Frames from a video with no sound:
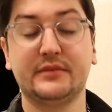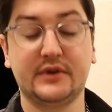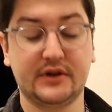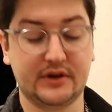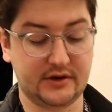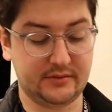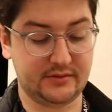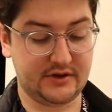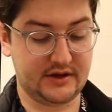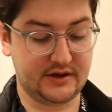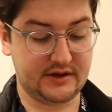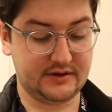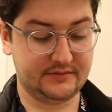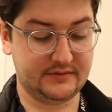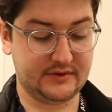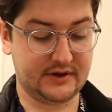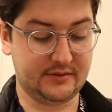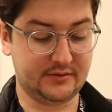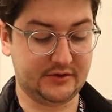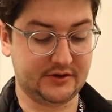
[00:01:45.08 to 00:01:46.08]
going to be
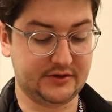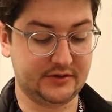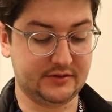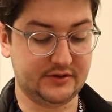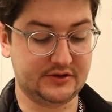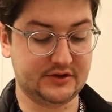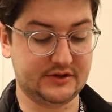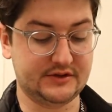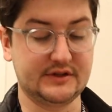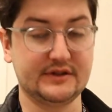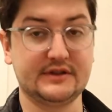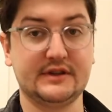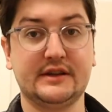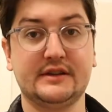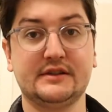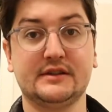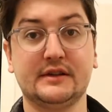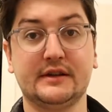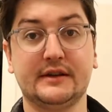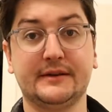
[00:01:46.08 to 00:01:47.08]
able to do it just as
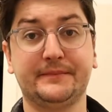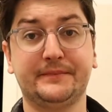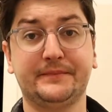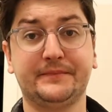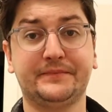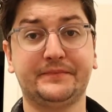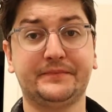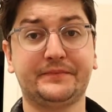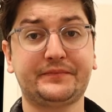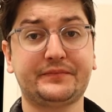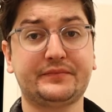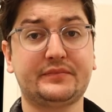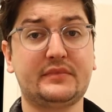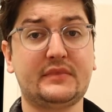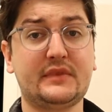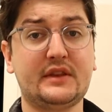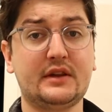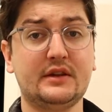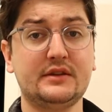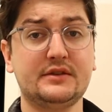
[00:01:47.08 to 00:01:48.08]
easily.
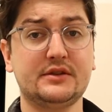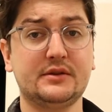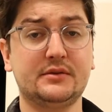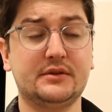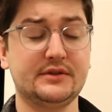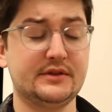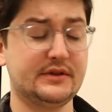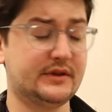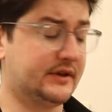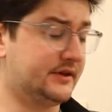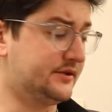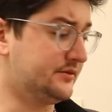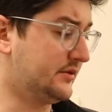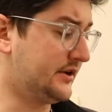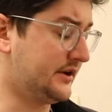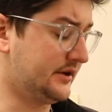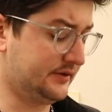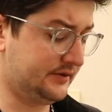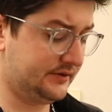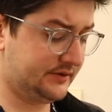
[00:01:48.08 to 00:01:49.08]
So onto these
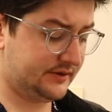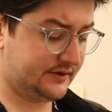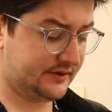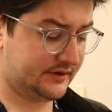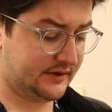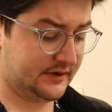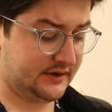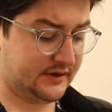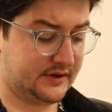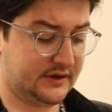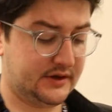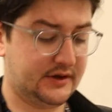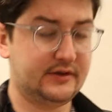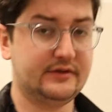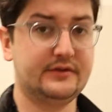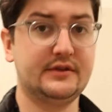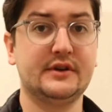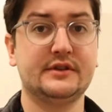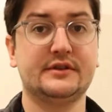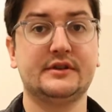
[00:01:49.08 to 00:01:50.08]
reels.
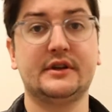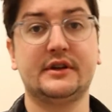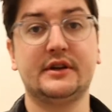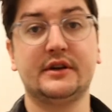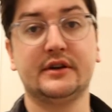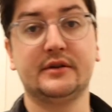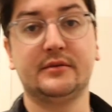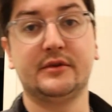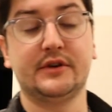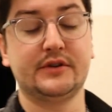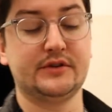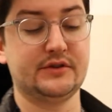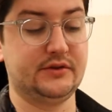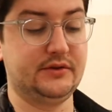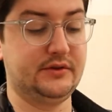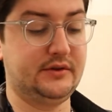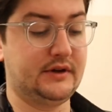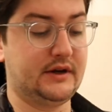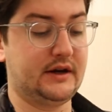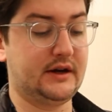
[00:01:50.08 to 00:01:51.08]
First thing you're going to want to
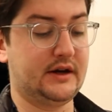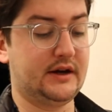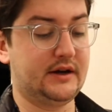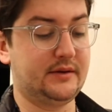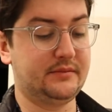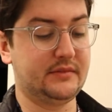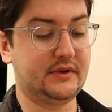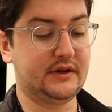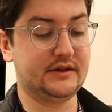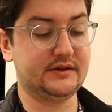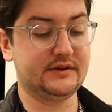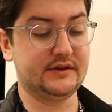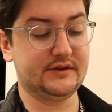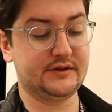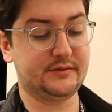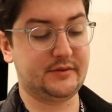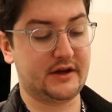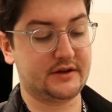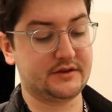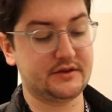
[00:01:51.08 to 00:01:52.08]
do is
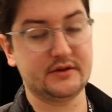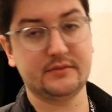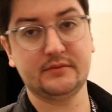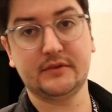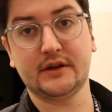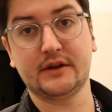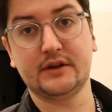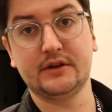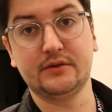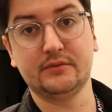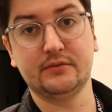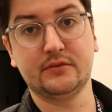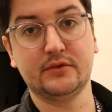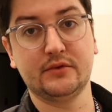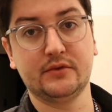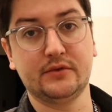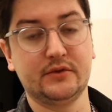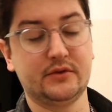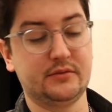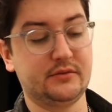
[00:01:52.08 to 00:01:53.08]
inspect them like you
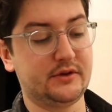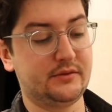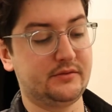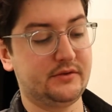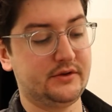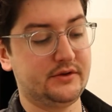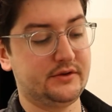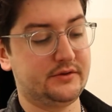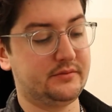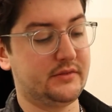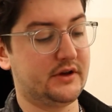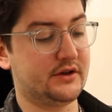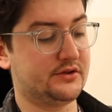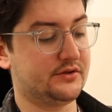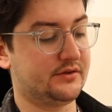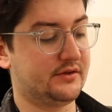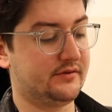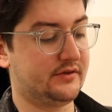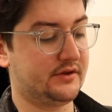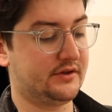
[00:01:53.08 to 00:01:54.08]
normally would, make
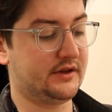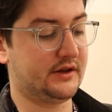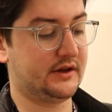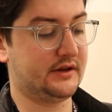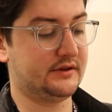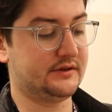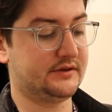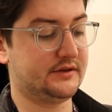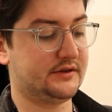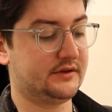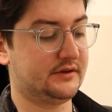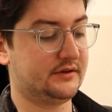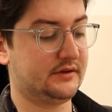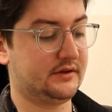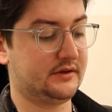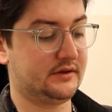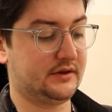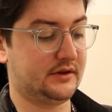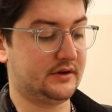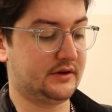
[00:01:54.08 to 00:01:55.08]
sure everything is
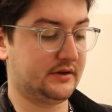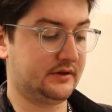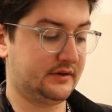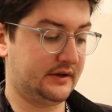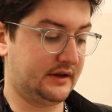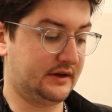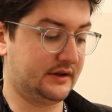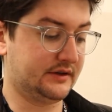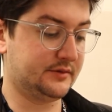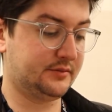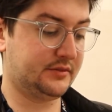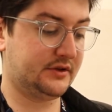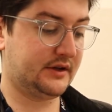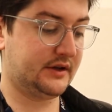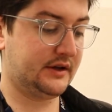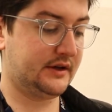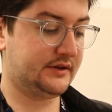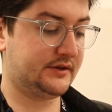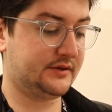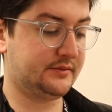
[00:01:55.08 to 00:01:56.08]
in its
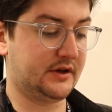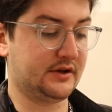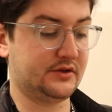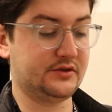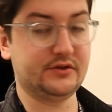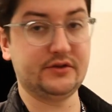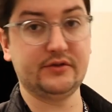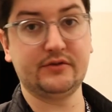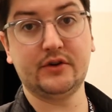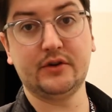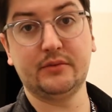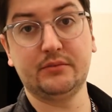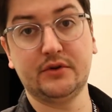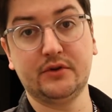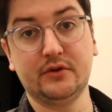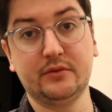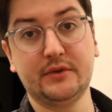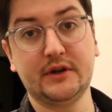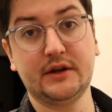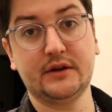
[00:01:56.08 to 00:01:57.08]
place, make sure you've got
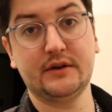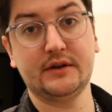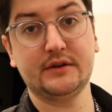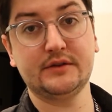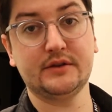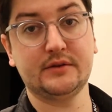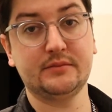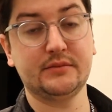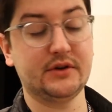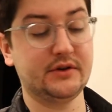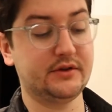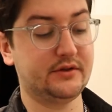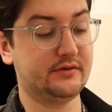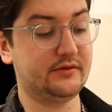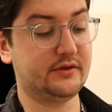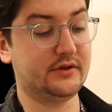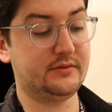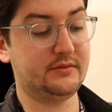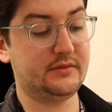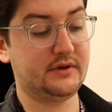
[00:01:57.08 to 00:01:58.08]
ball bearings on both
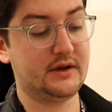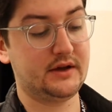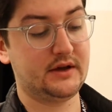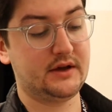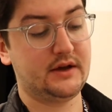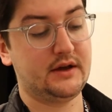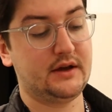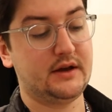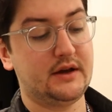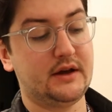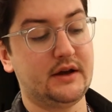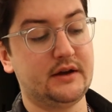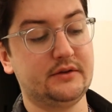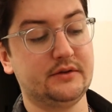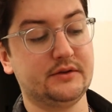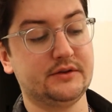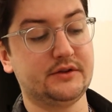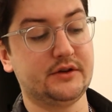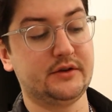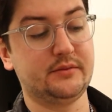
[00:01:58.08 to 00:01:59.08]
of them, and
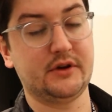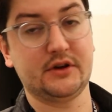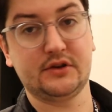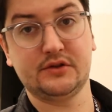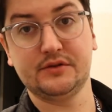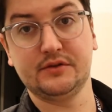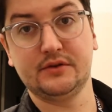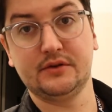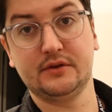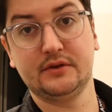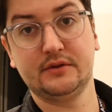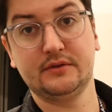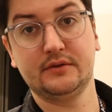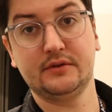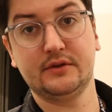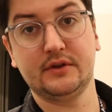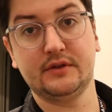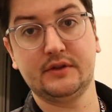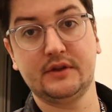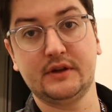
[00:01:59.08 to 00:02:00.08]
also make sure
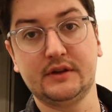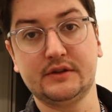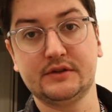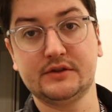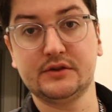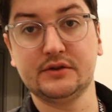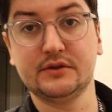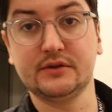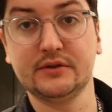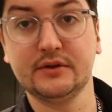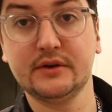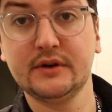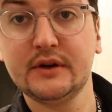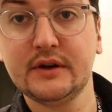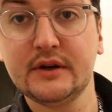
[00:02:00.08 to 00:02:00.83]
that these two